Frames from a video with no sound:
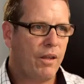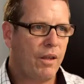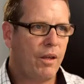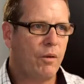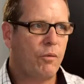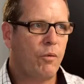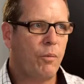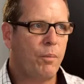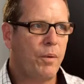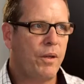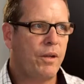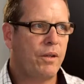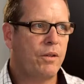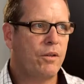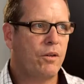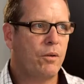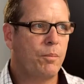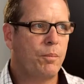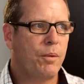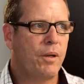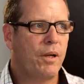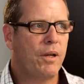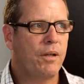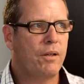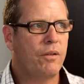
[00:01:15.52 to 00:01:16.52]
Yeah, we've been a
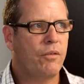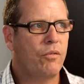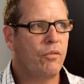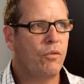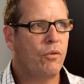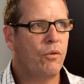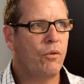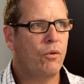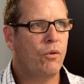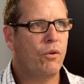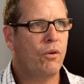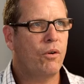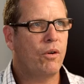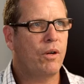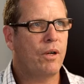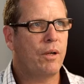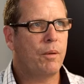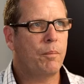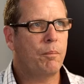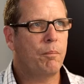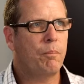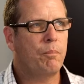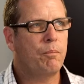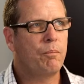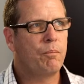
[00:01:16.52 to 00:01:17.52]
gold partner for
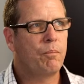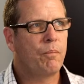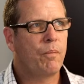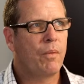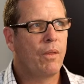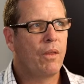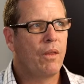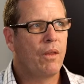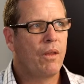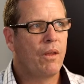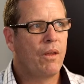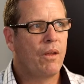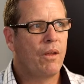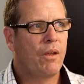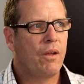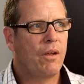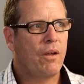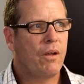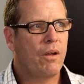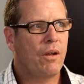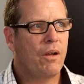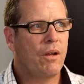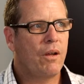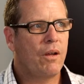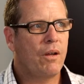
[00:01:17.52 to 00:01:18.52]
um,
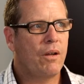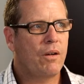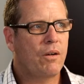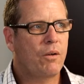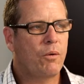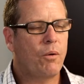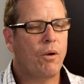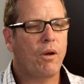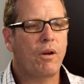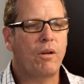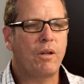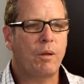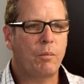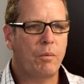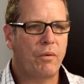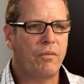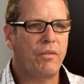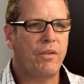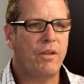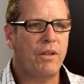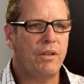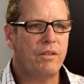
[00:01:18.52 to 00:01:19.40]
uh, quite a number of